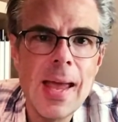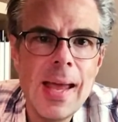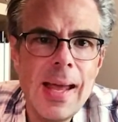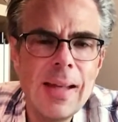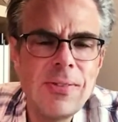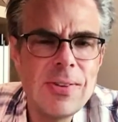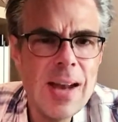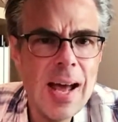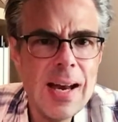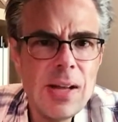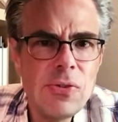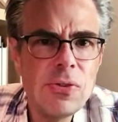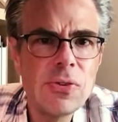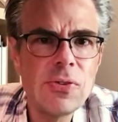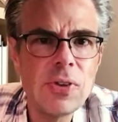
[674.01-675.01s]
it's not
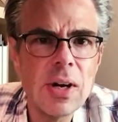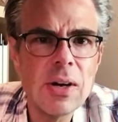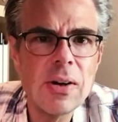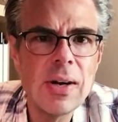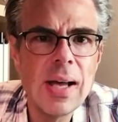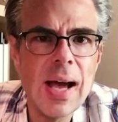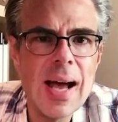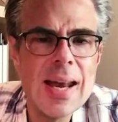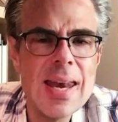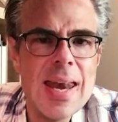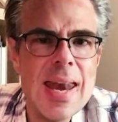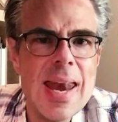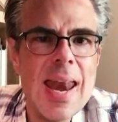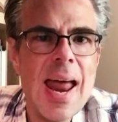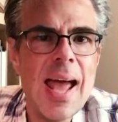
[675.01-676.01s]
necessarily a
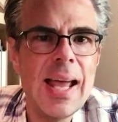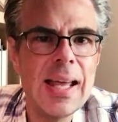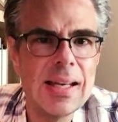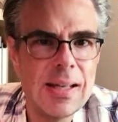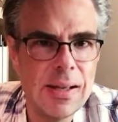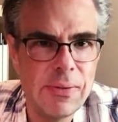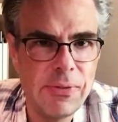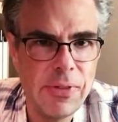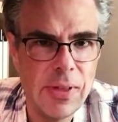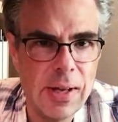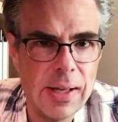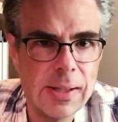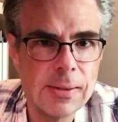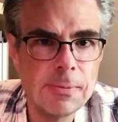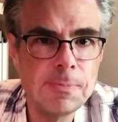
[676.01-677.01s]
negative
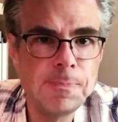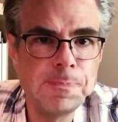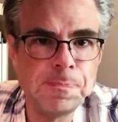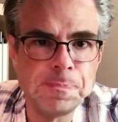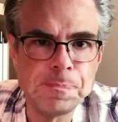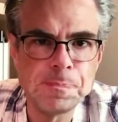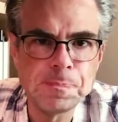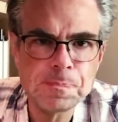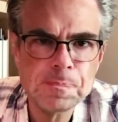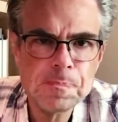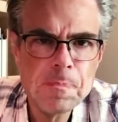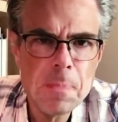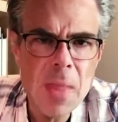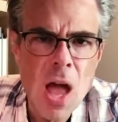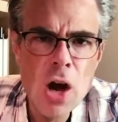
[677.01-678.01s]
thing.
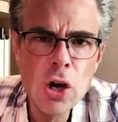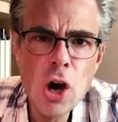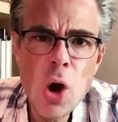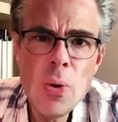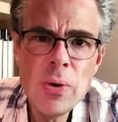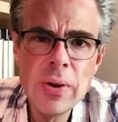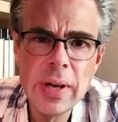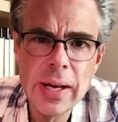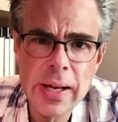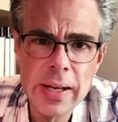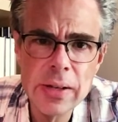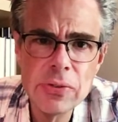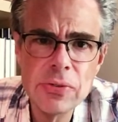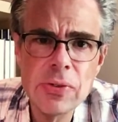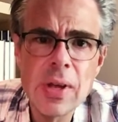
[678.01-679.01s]

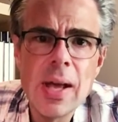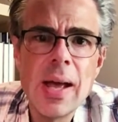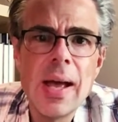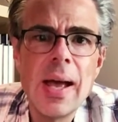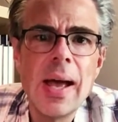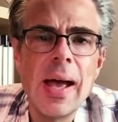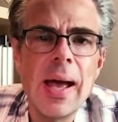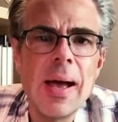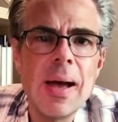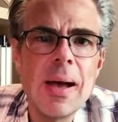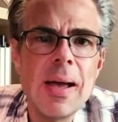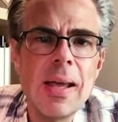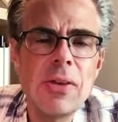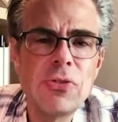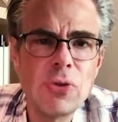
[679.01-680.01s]
Loneliness
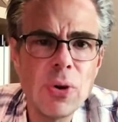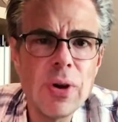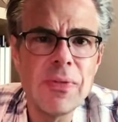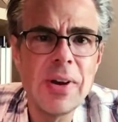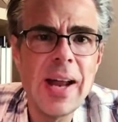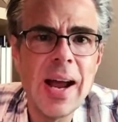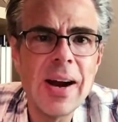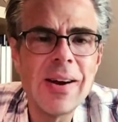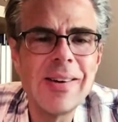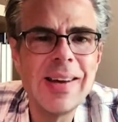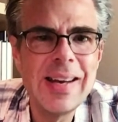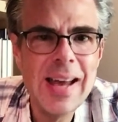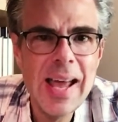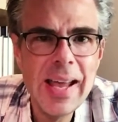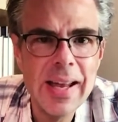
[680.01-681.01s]
is sort of inherently
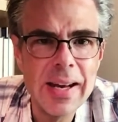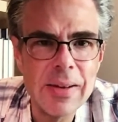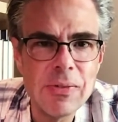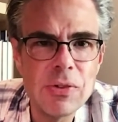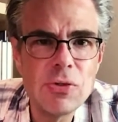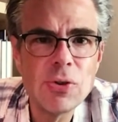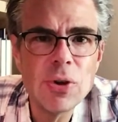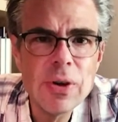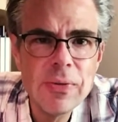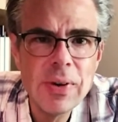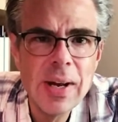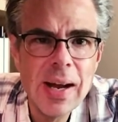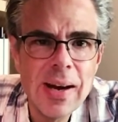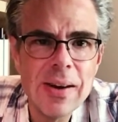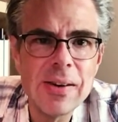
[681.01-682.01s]
negative. It's sort of
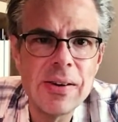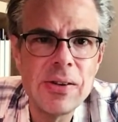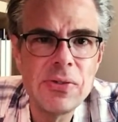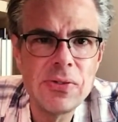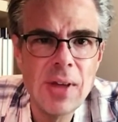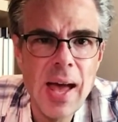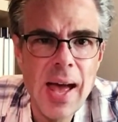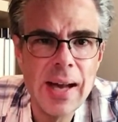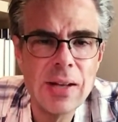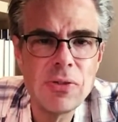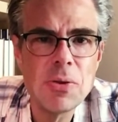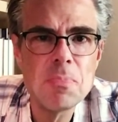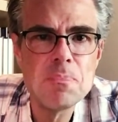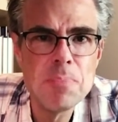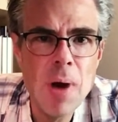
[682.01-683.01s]
inherently sad. It's
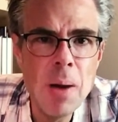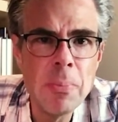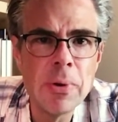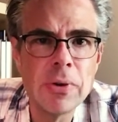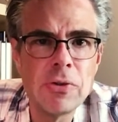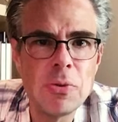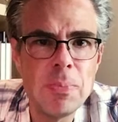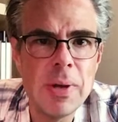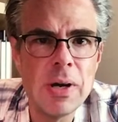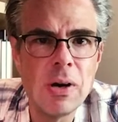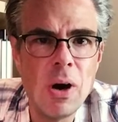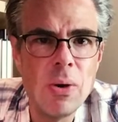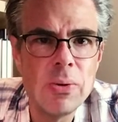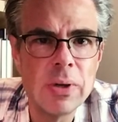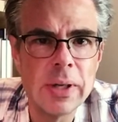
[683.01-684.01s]
a bummer to be
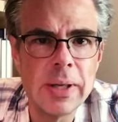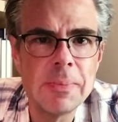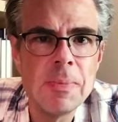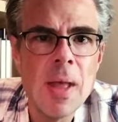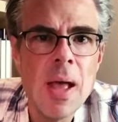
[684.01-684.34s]
lonely.